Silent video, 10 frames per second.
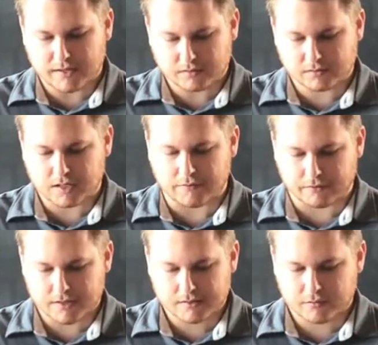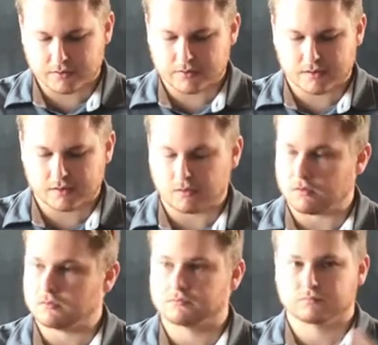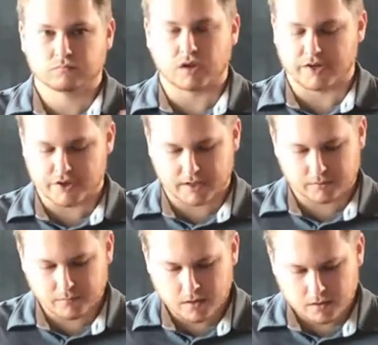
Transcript: mental toughness, which is this whole project.